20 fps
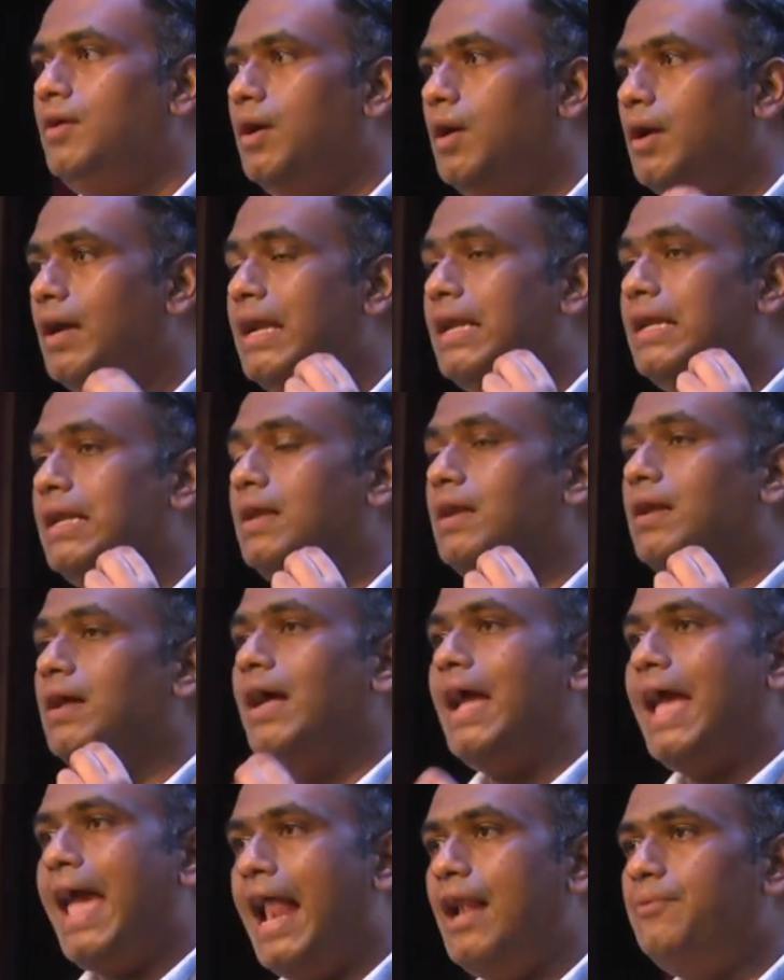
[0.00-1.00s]
It
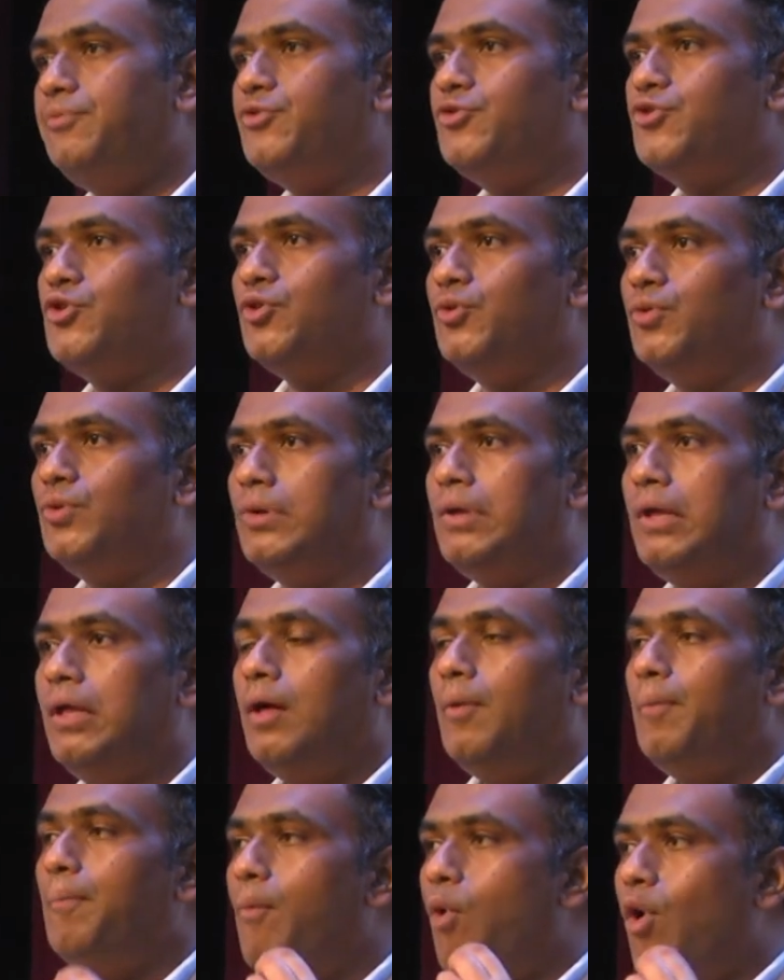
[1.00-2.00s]
helps to
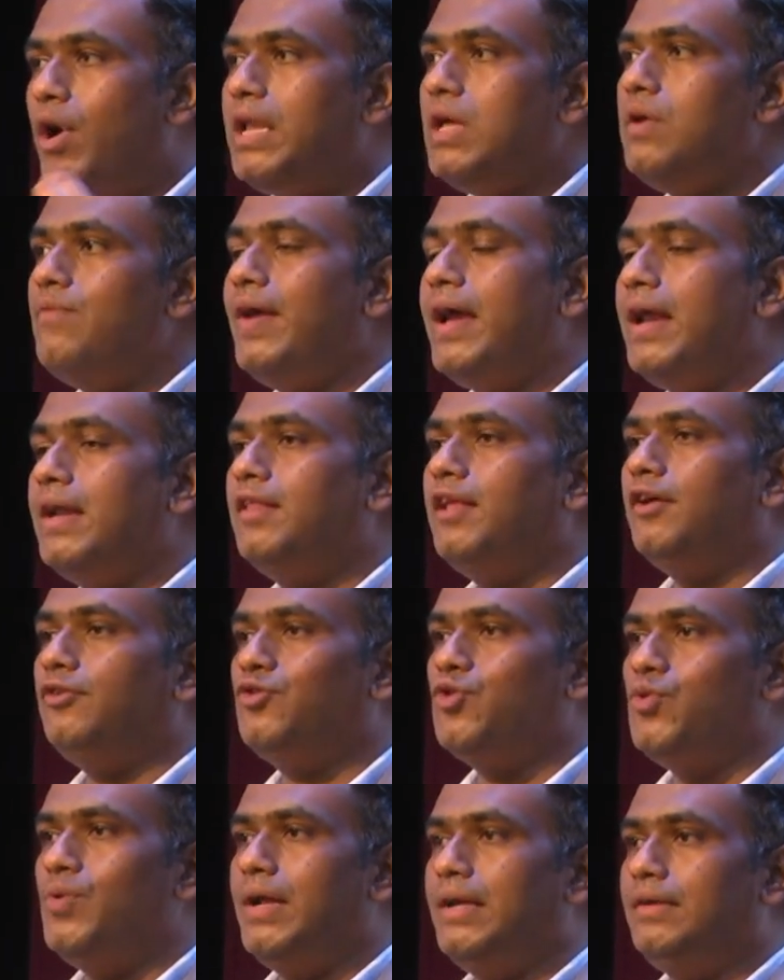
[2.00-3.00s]
motivate the
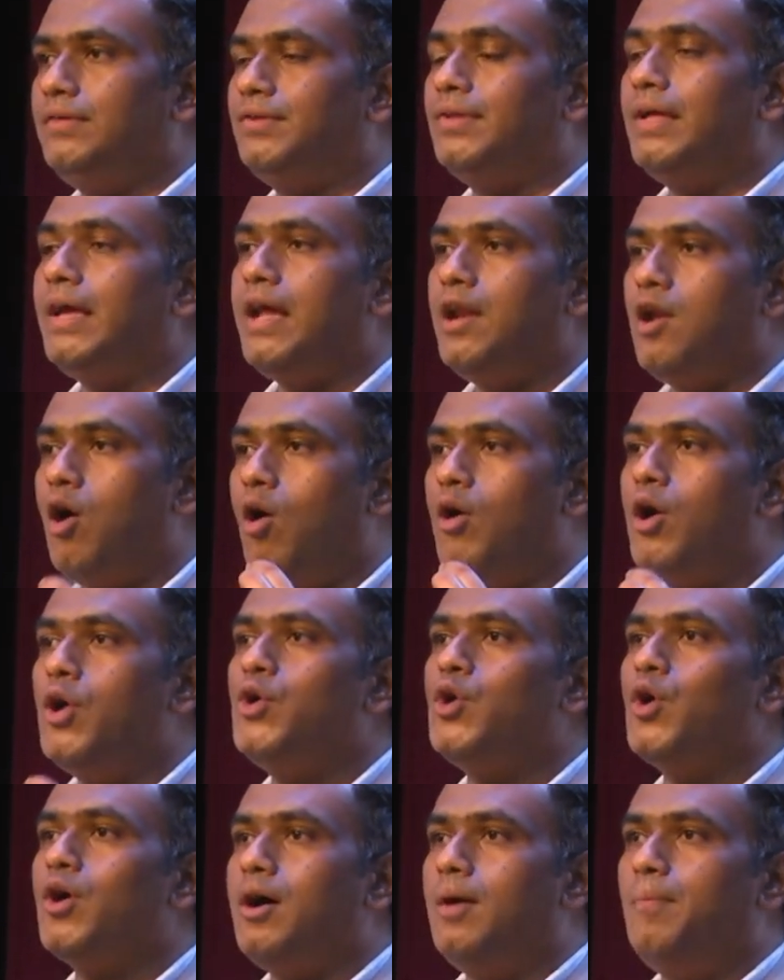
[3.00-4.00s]
students in order
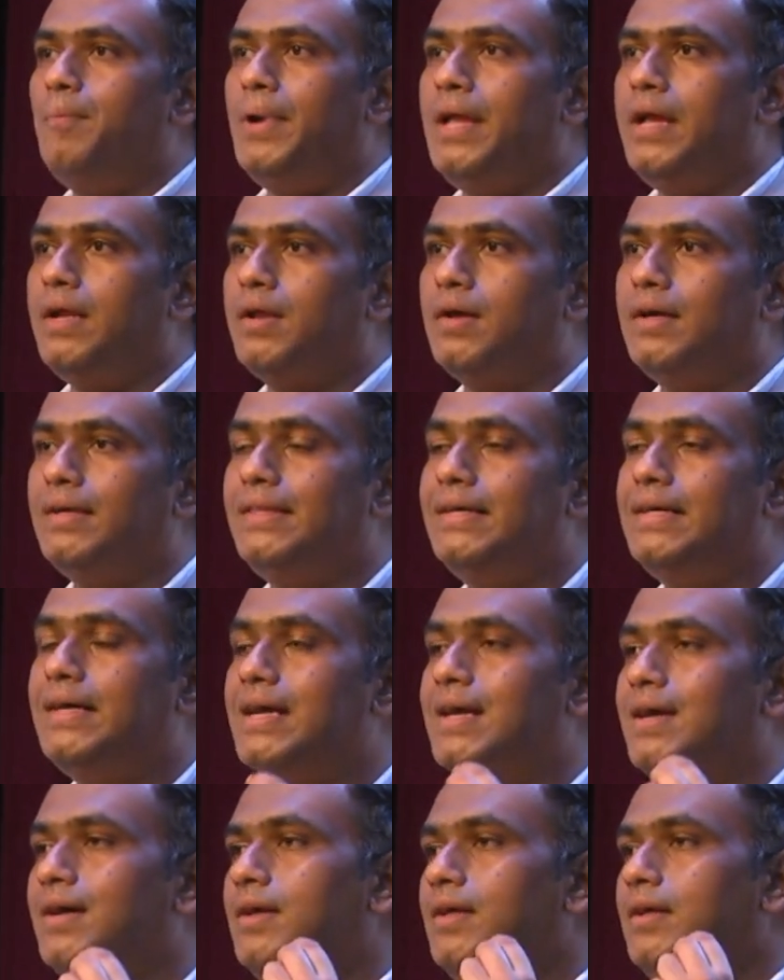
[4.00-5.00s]
to complete their
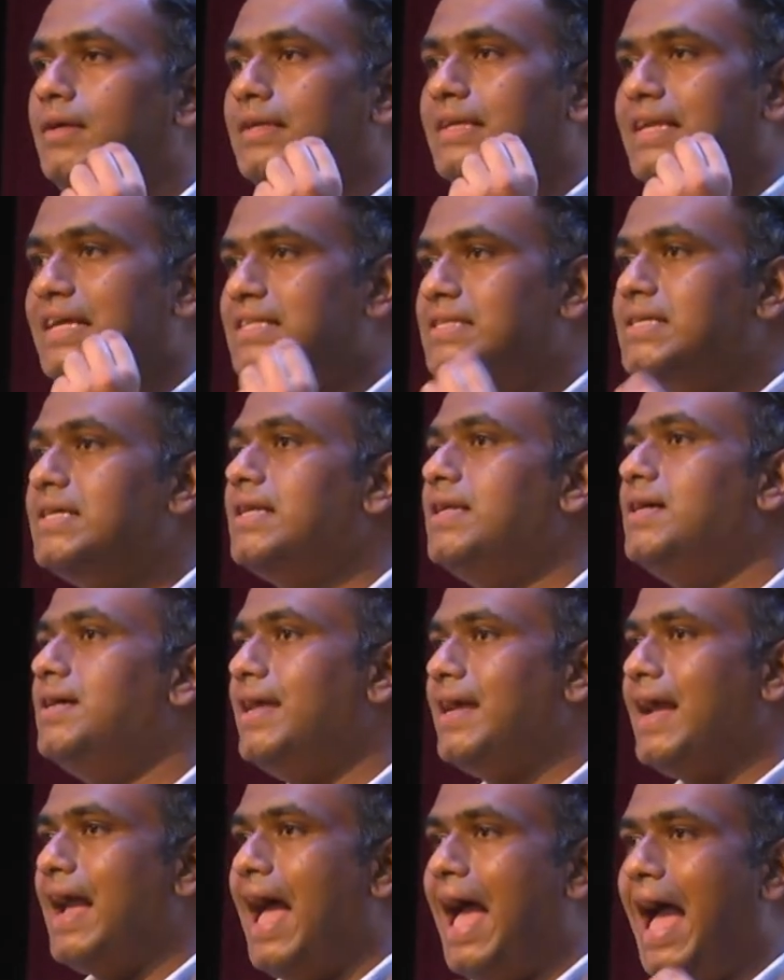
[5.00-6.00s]
teaching
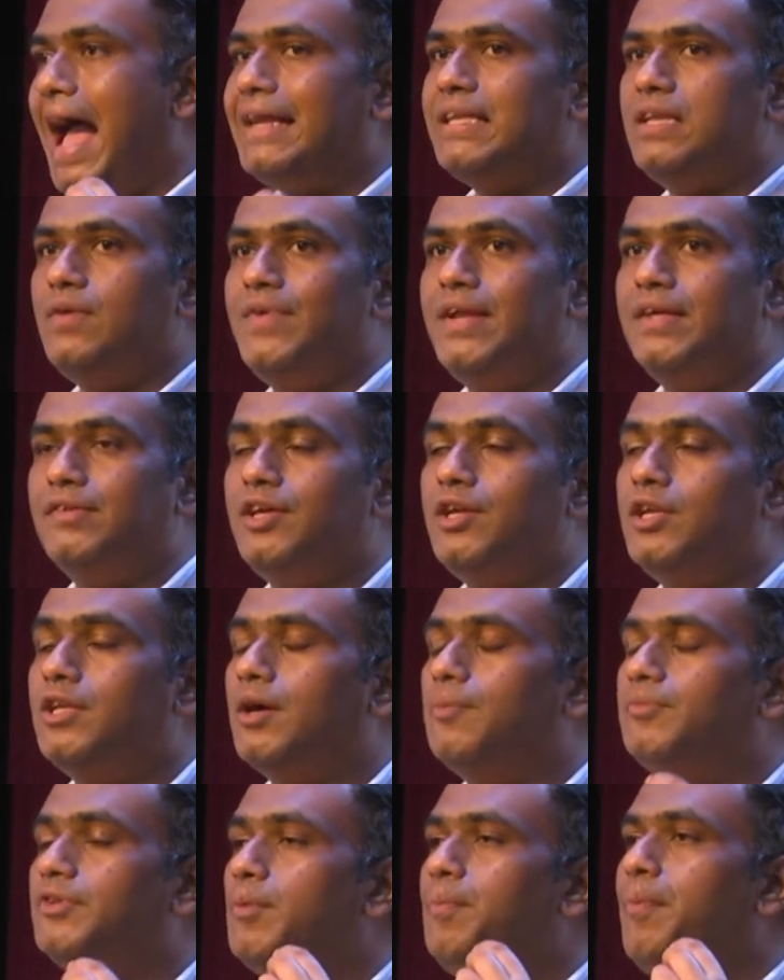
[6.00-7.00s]
learning activities in
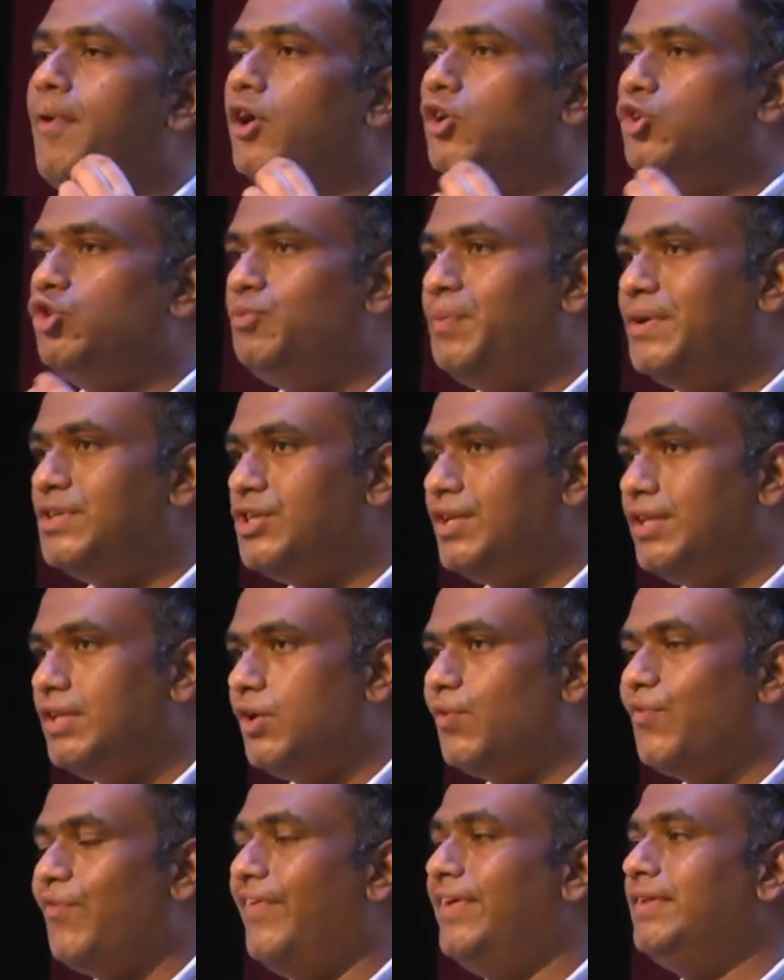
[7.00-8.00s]
terms of participation in the
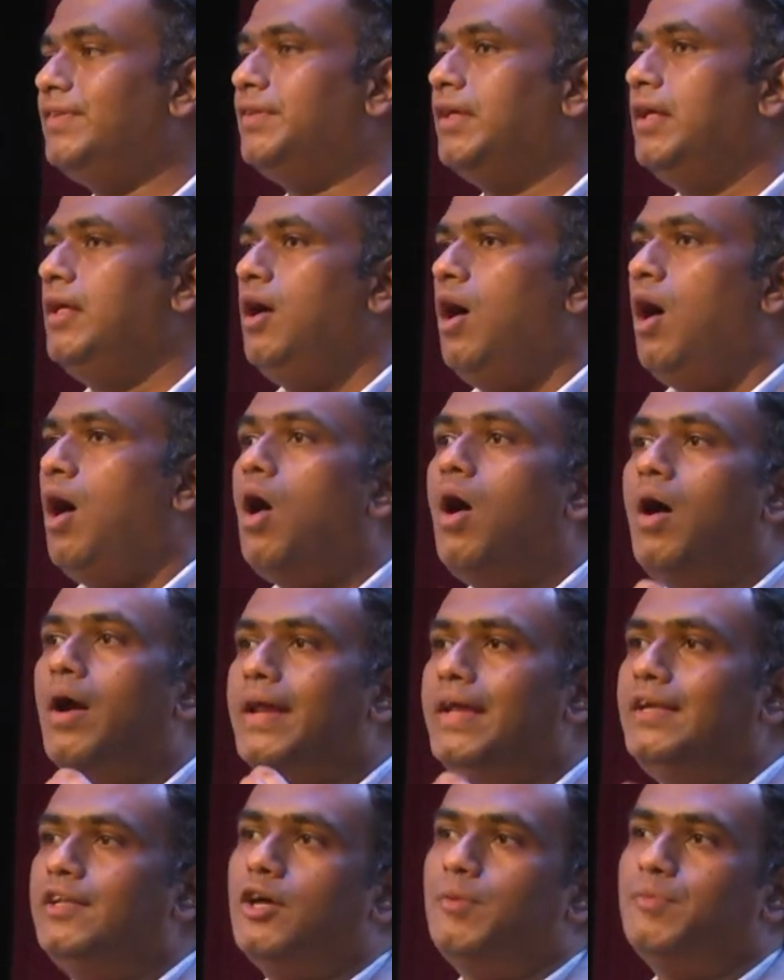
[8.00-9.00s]
quiz or
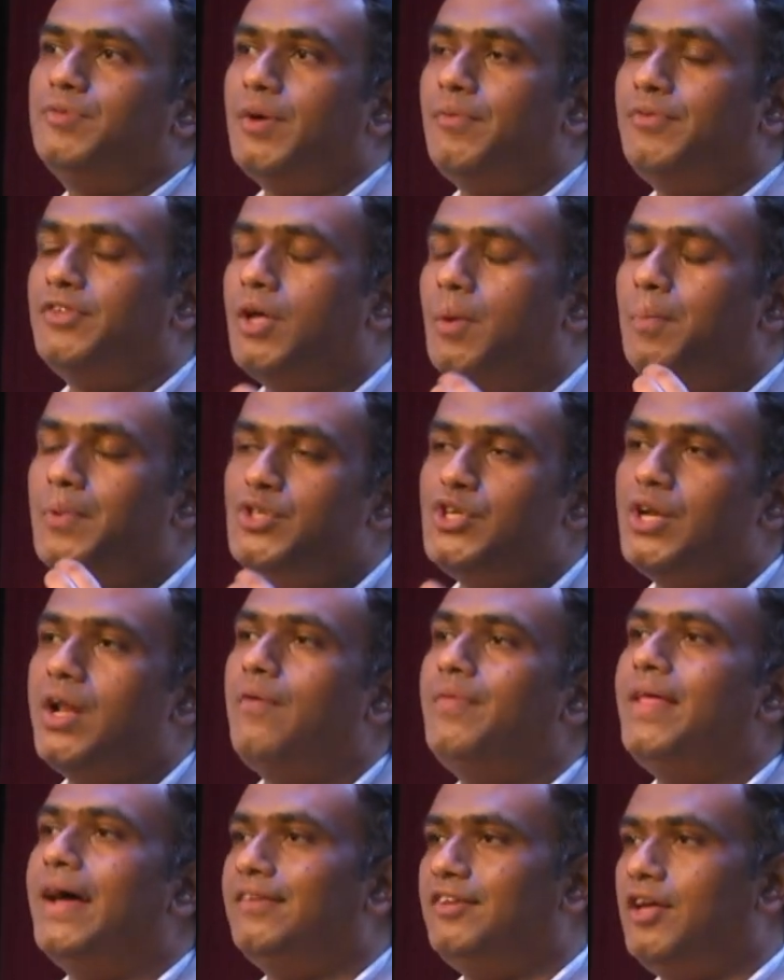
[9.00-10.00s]
in terms of submission of
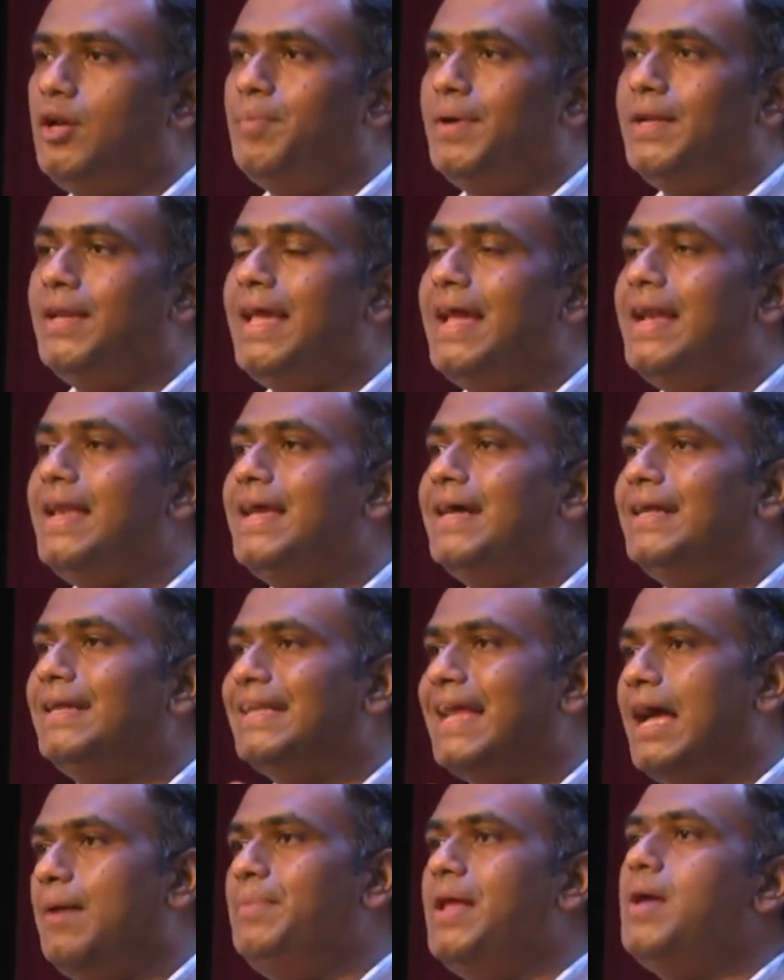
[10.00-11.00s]
the assignment in a
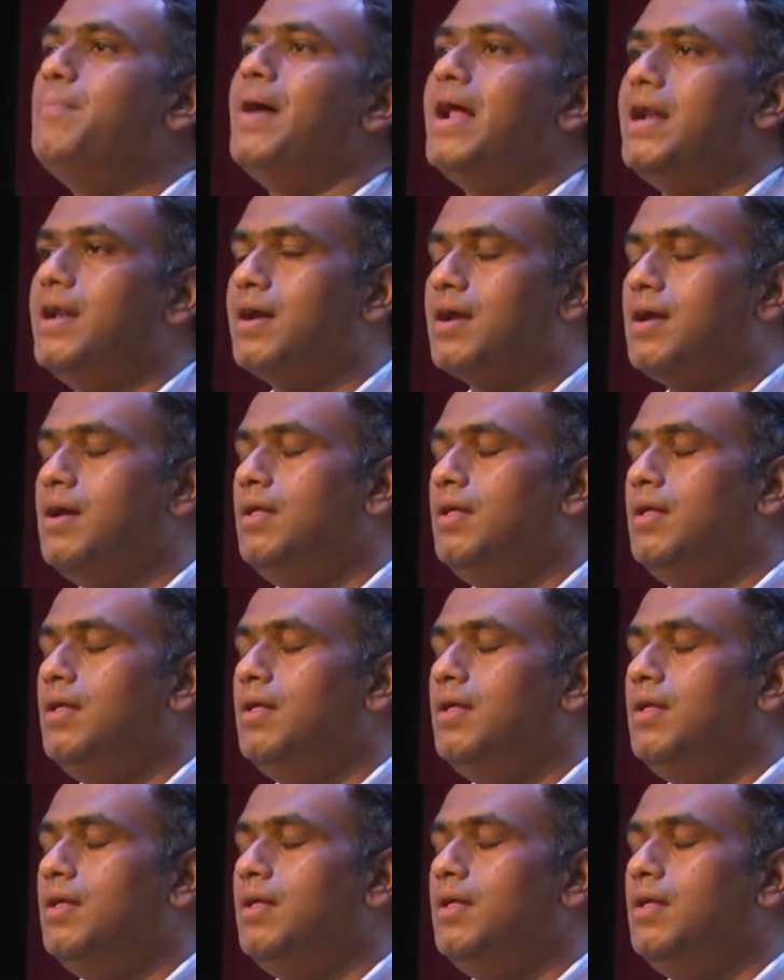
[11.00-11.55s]
timely manner.